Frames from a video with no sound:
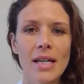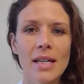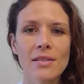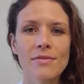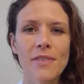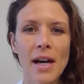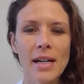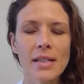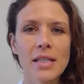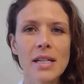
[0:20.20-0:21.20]
In
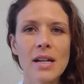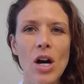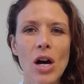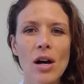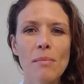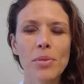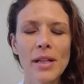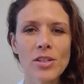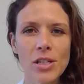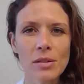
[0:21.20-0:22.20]
fact,
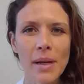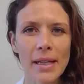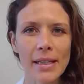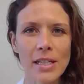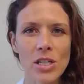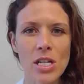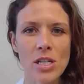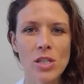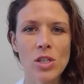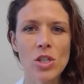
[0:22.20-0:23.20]
blood sugar regulation
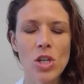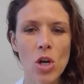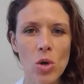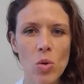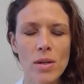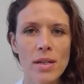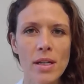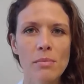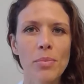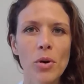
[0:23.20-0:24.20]
is so
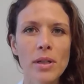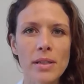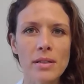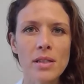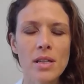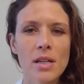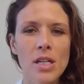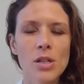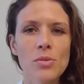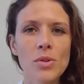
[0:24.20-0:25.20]
important.
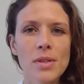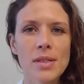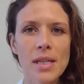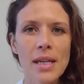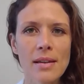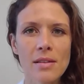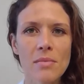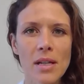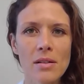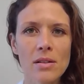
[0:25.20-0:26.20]
You will see in the
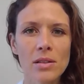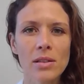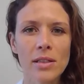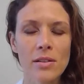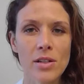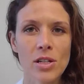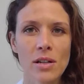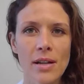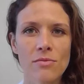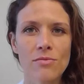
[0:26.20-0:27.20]
medical literature
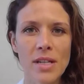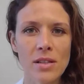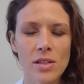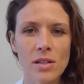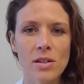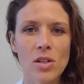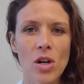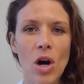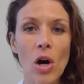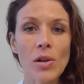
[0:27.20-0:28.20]
and research
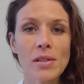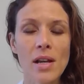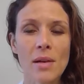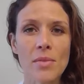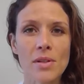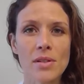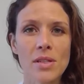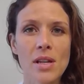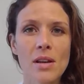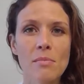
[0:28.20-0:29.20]
Alzheimer's
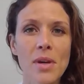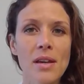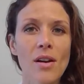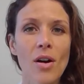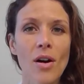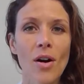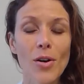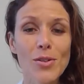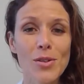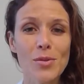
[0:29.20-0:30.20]
being
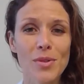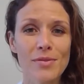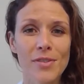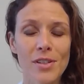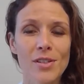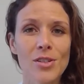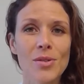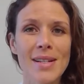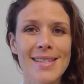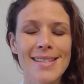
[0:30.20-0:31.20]
also referred to
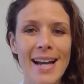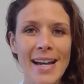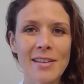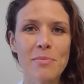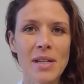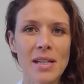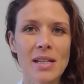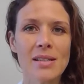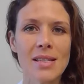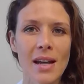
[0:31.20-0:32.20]
as
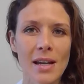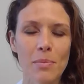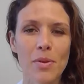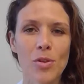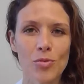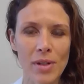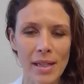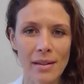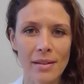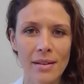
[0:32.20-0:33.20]
diabetes type 3.